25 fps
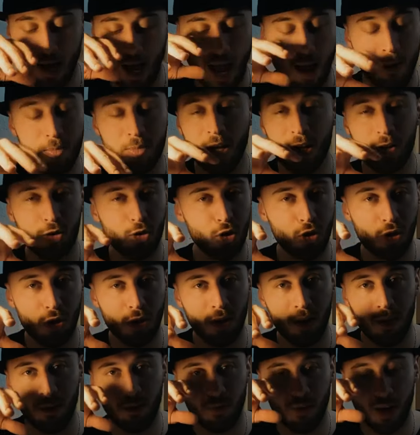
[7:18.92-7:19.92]
I'm not
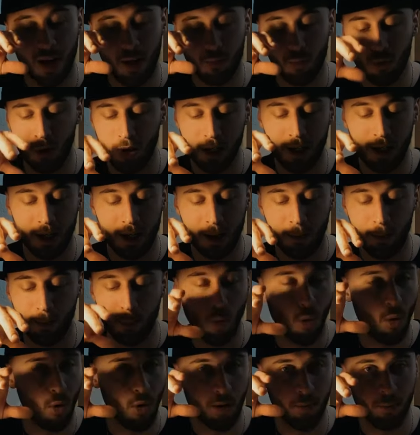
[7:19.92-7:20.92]
sure if I'm reading a
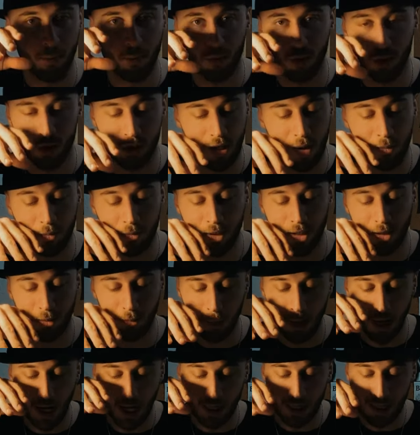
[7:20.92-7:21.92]
poem or something,
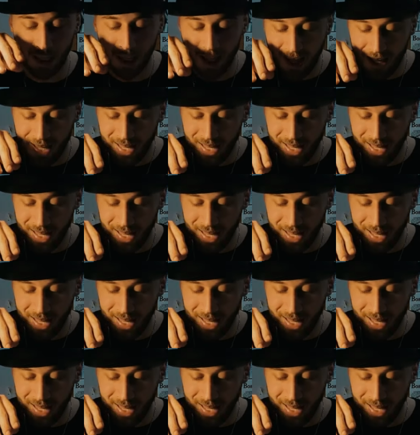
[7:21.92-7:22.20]
but